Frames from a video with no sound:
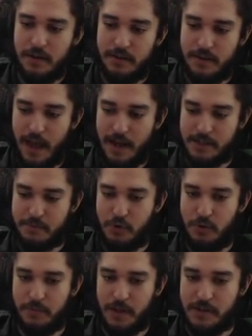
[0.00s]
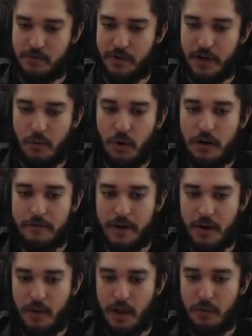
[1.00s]
the Hex Boom doesn't really work
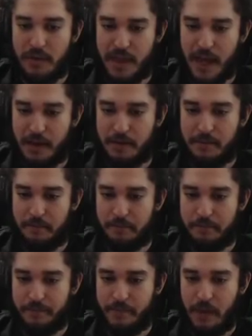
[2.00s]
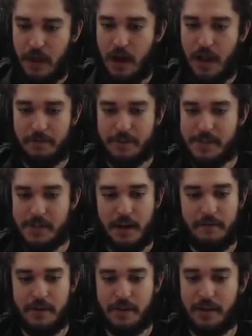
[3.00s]
very well with that. I'll have to see
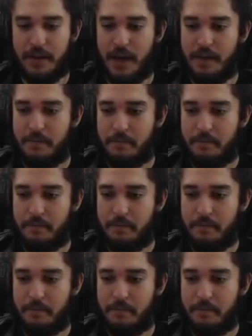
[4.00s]
everything again.